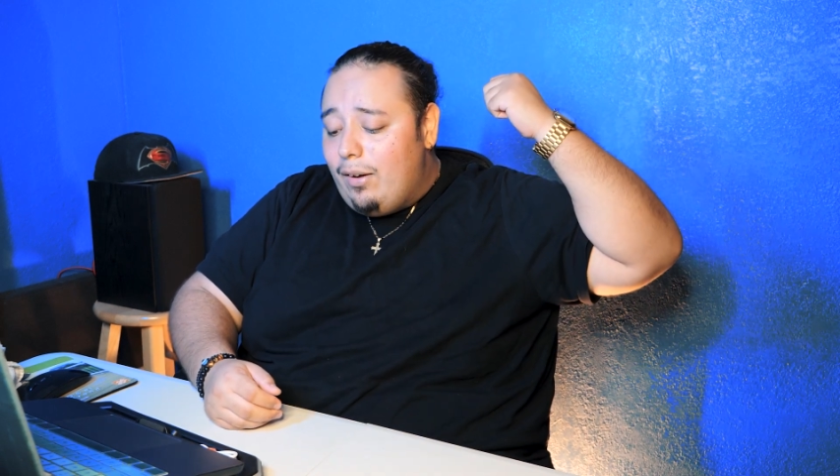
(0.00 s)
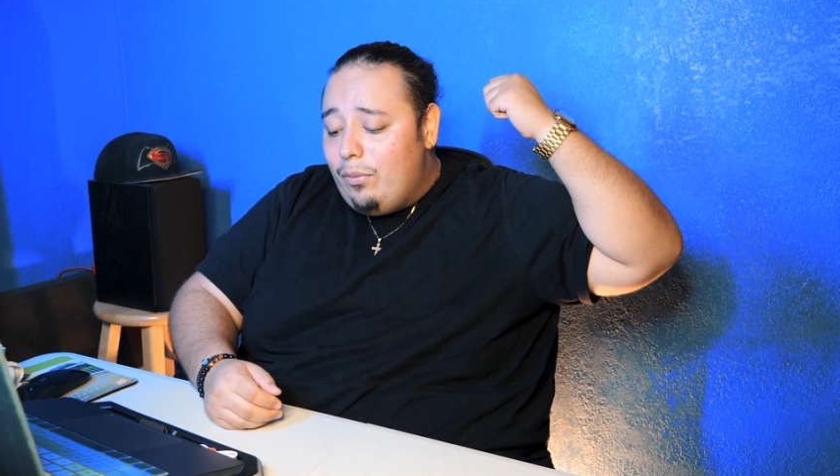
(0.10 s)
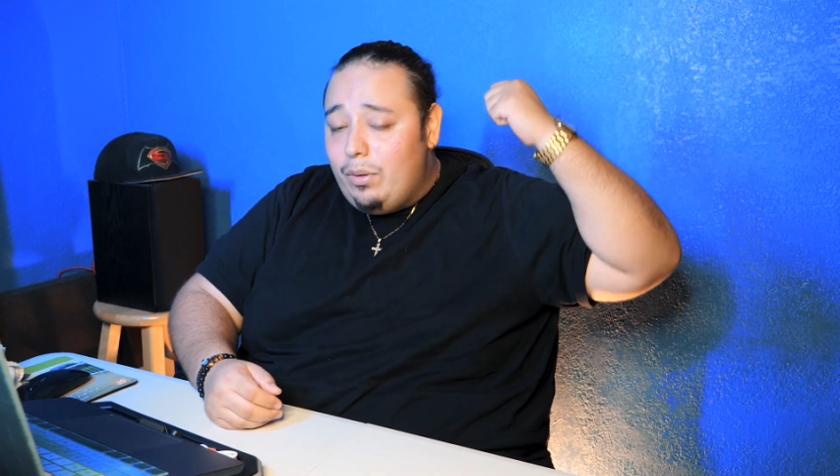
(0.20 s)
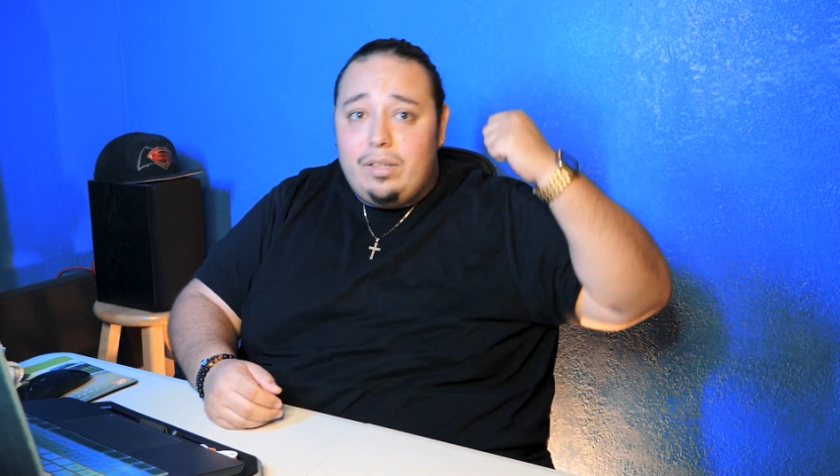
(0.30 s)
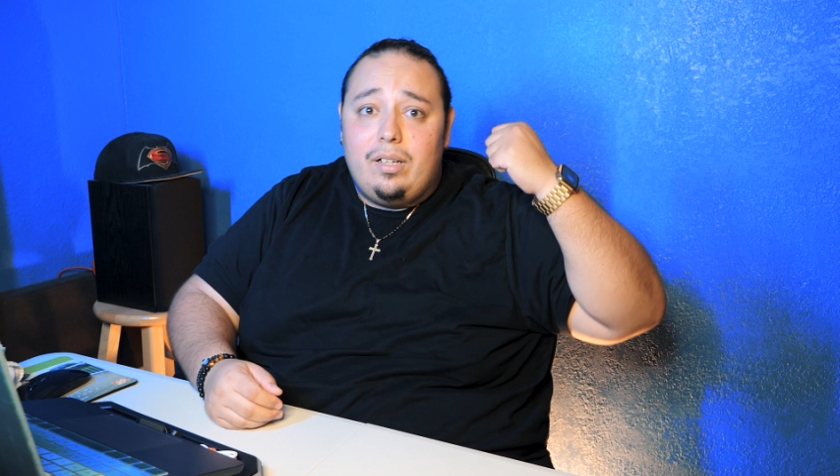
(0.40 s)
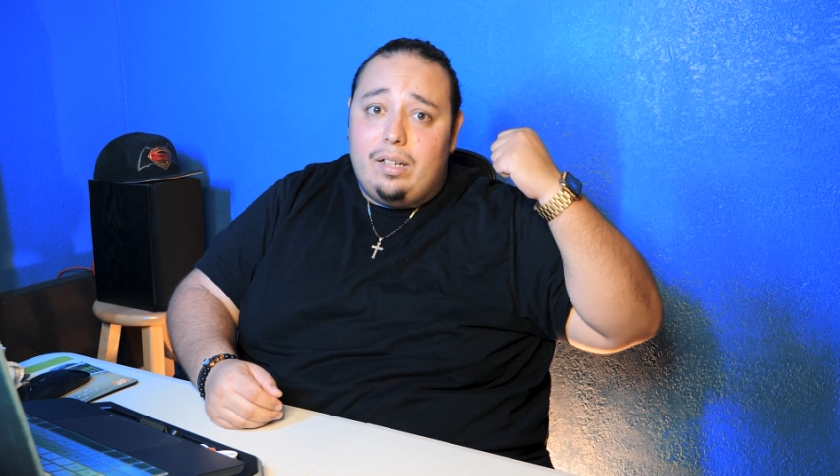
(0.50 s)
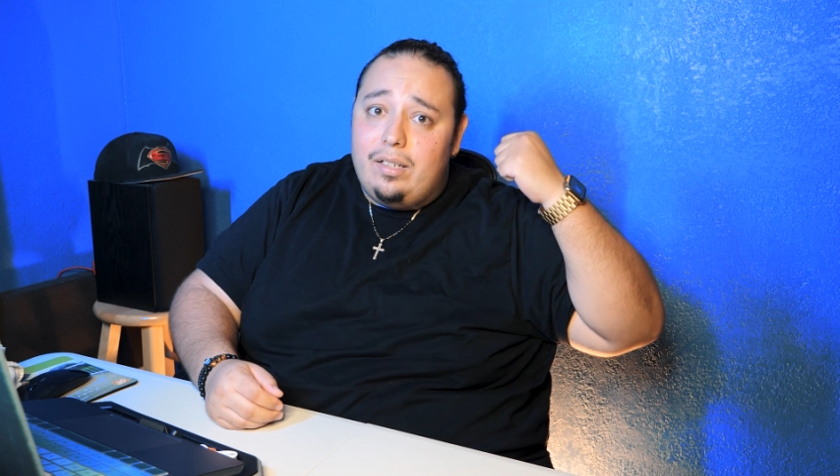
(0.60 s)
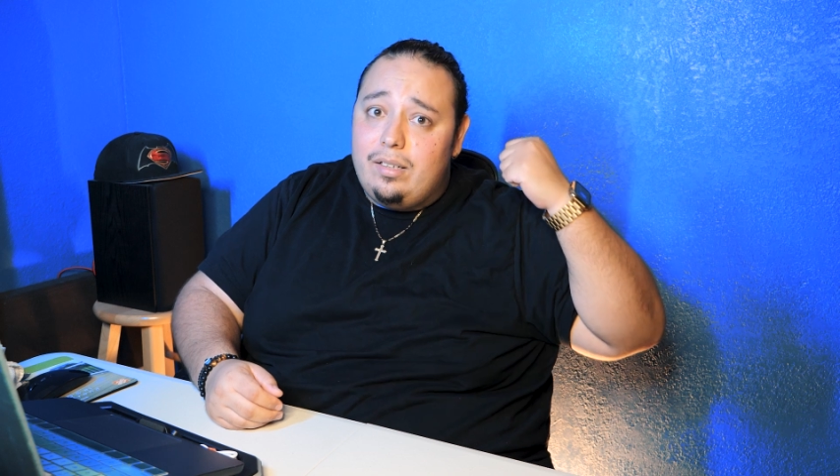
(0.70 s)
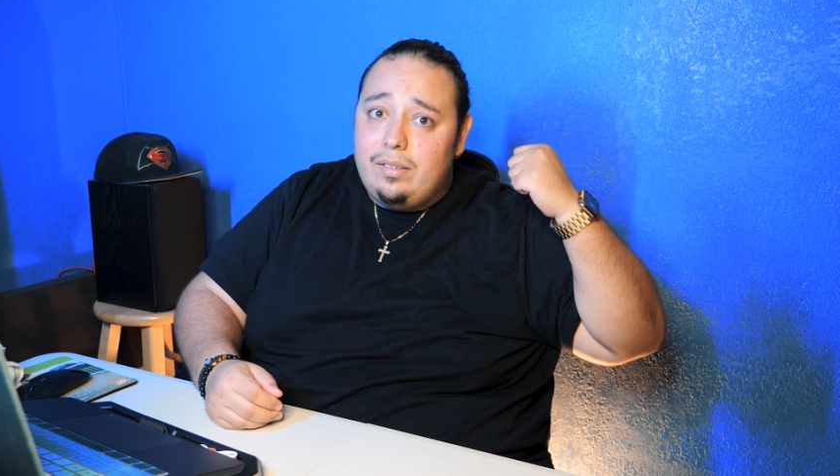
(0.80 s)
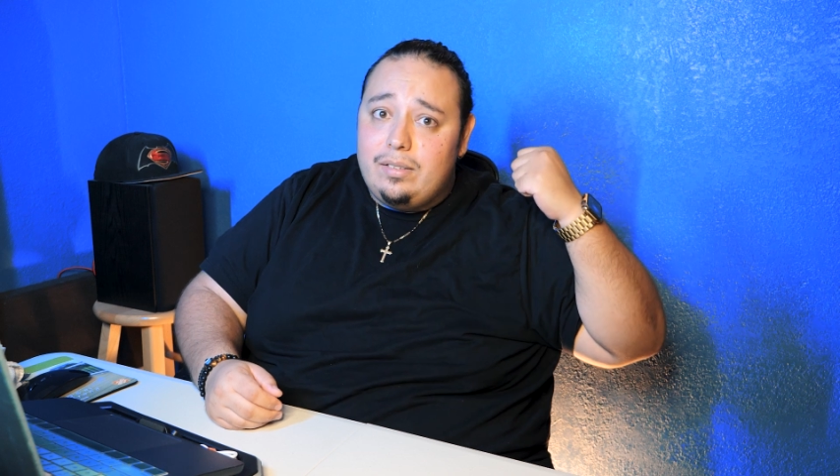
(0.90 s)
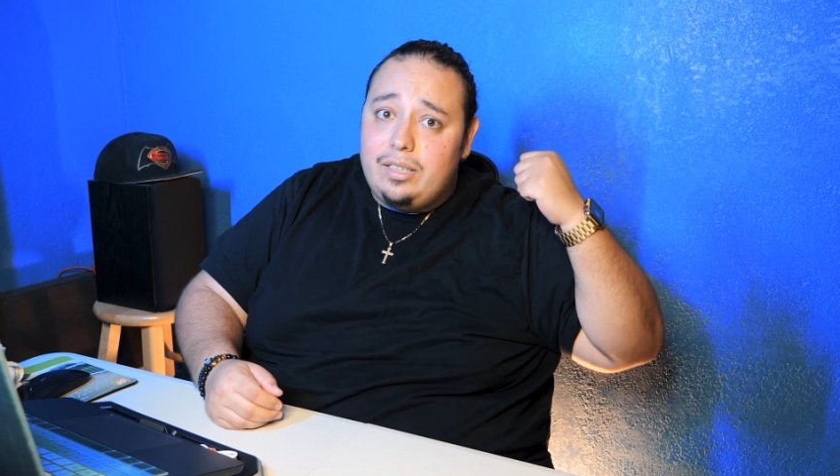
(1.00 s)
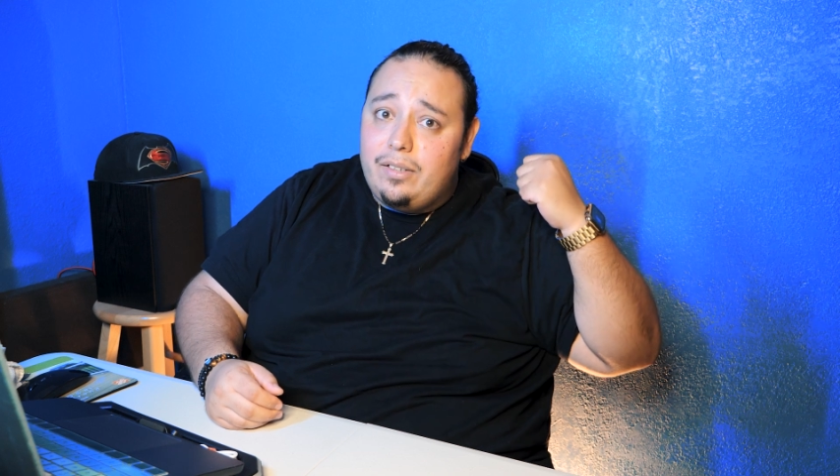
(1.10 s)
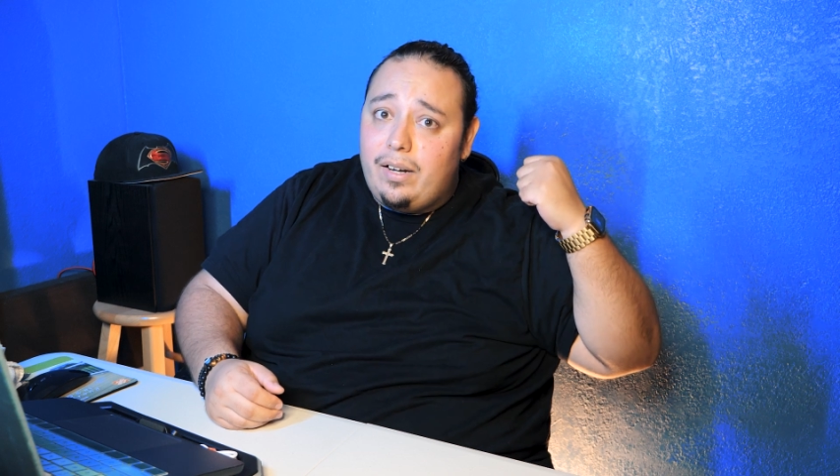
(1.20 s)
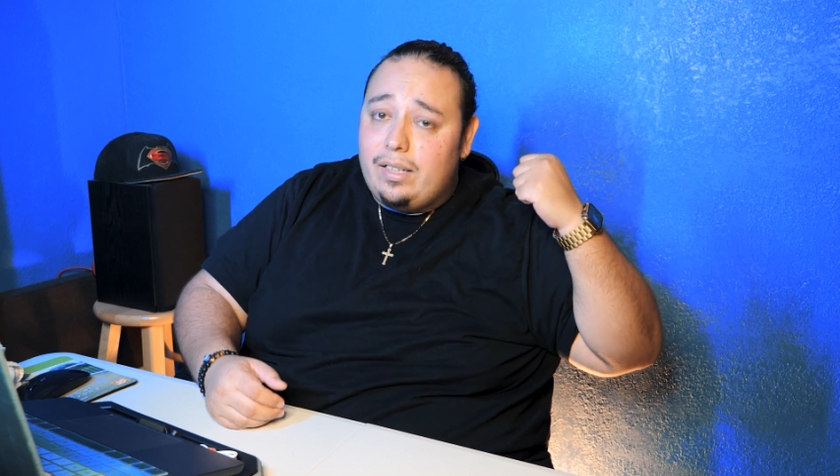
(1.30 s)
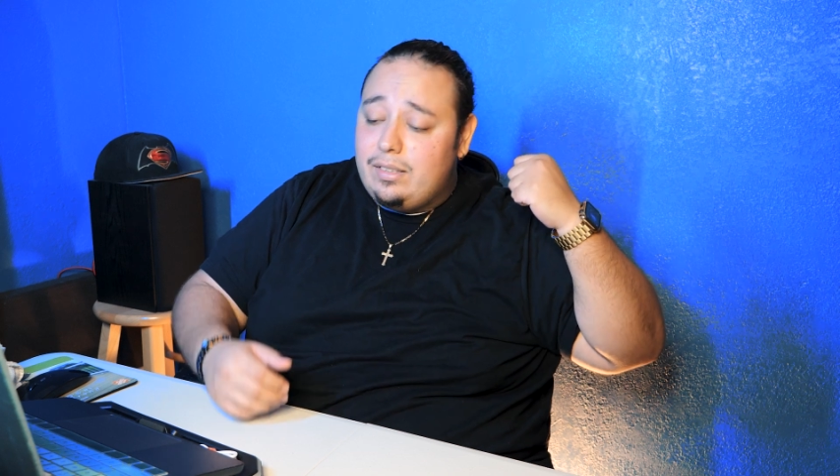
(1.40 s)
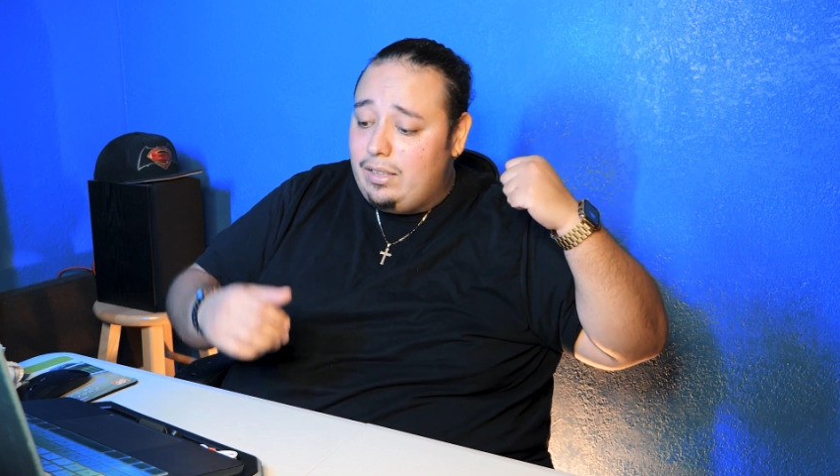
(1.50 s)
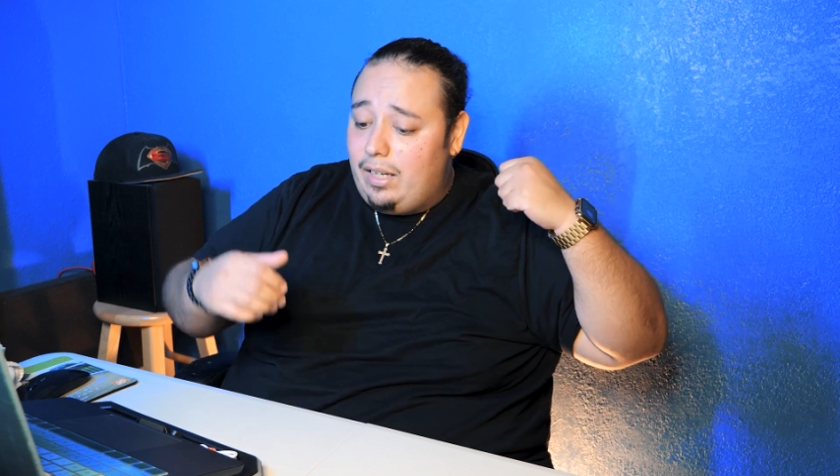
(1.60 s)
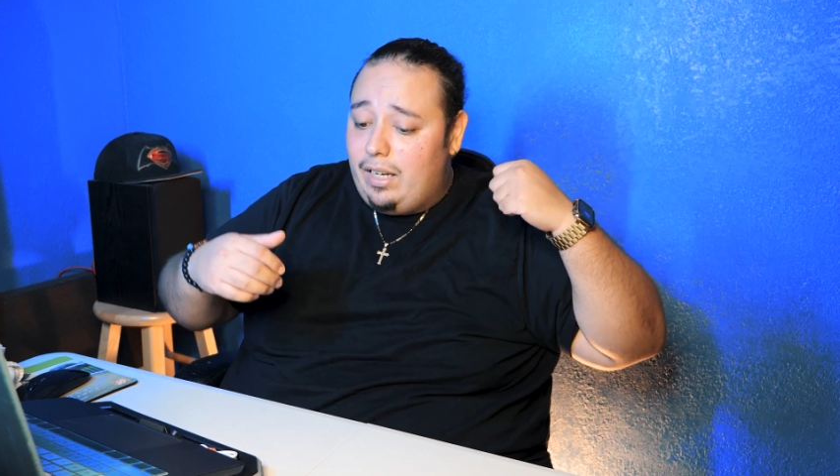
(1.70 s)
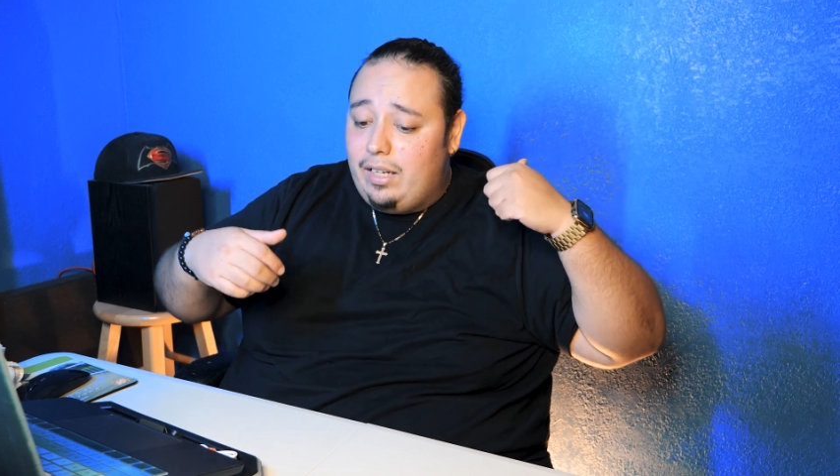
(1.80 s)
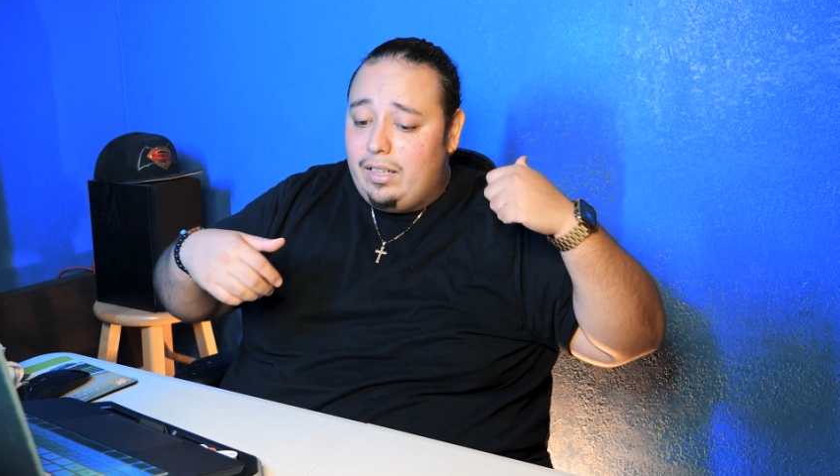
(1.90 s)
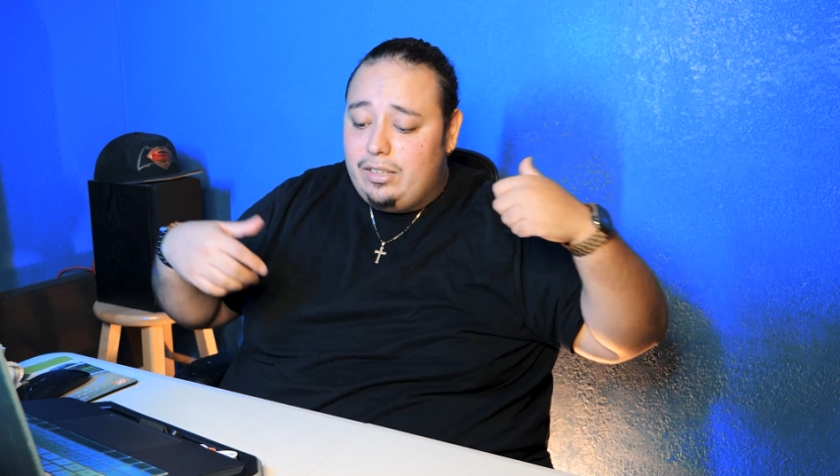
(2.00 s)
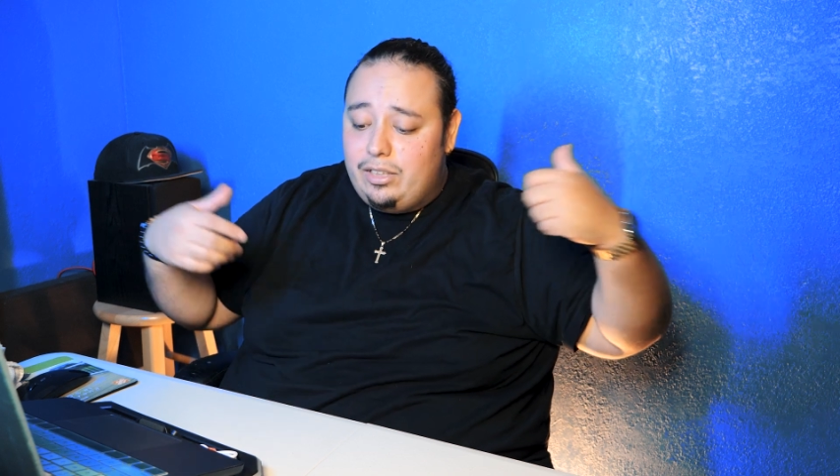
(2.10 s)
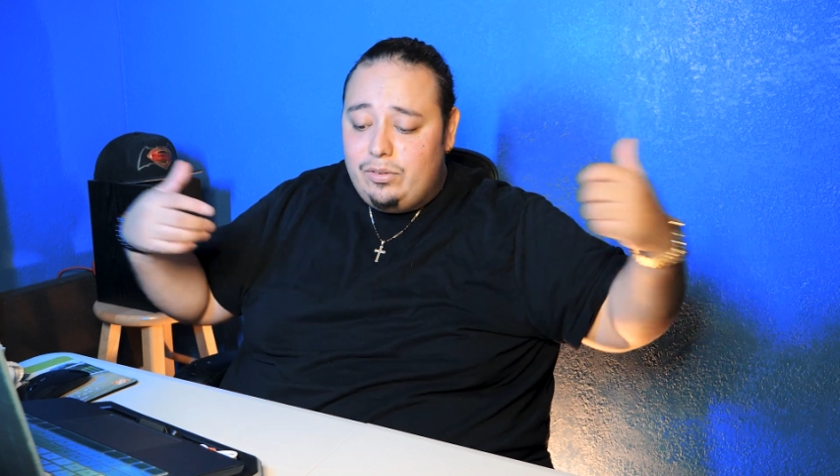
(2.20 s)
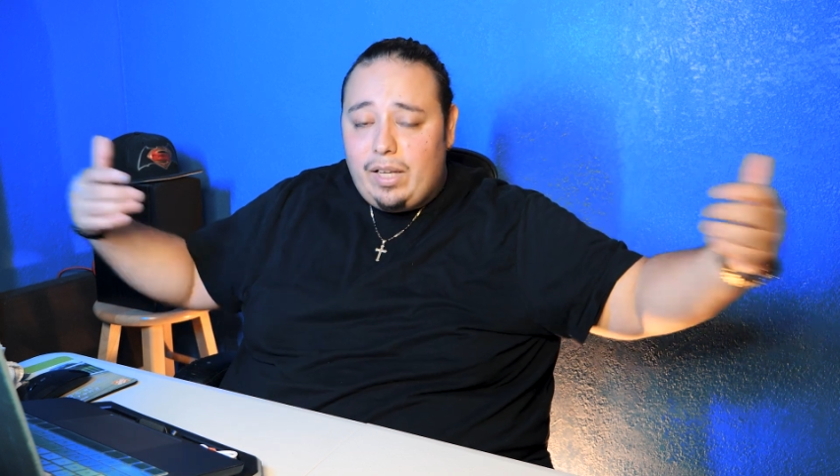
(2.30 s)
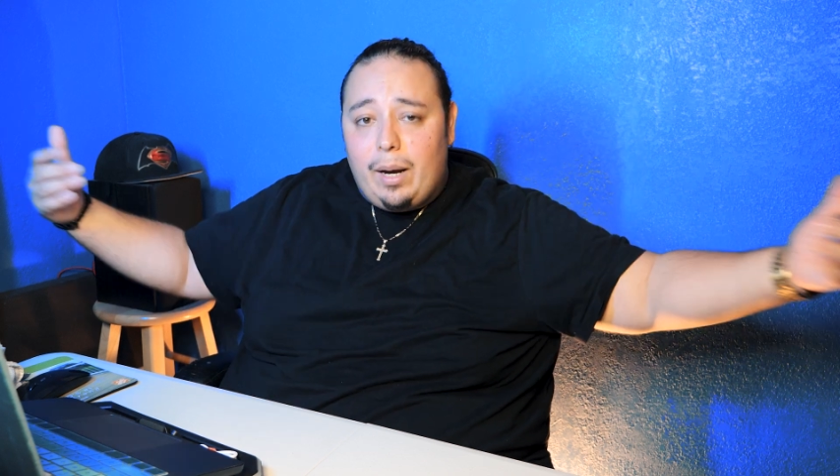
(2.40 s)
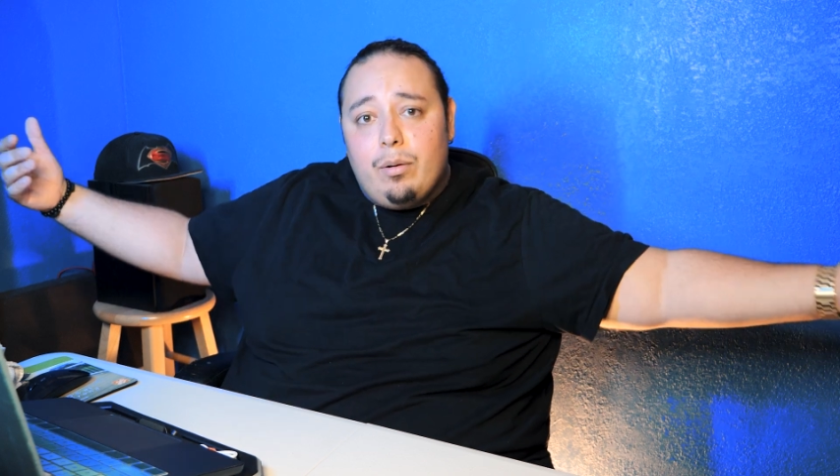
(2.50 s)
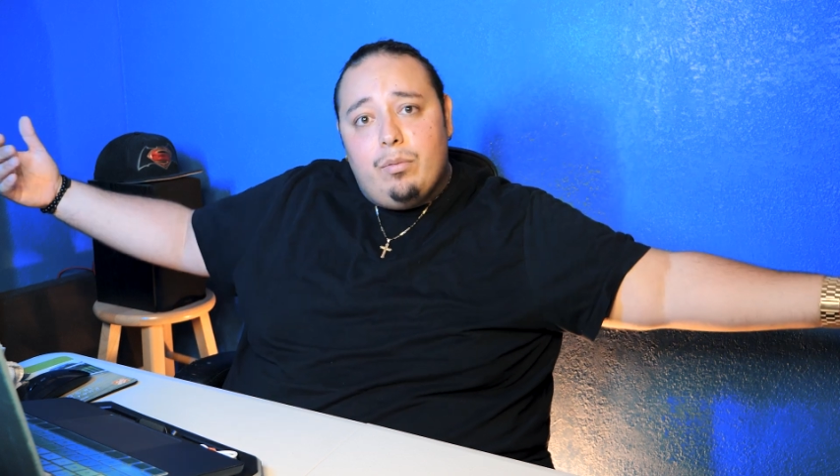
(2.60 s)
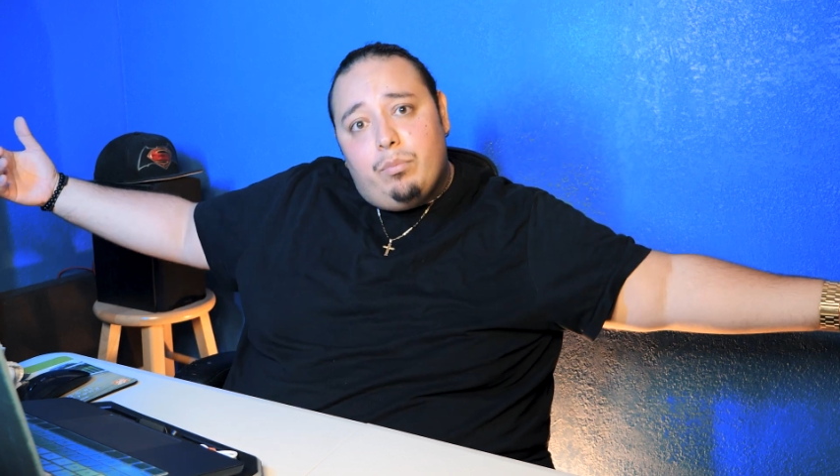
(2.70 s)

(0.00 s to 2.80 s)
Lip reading: with Syrax, and she was like,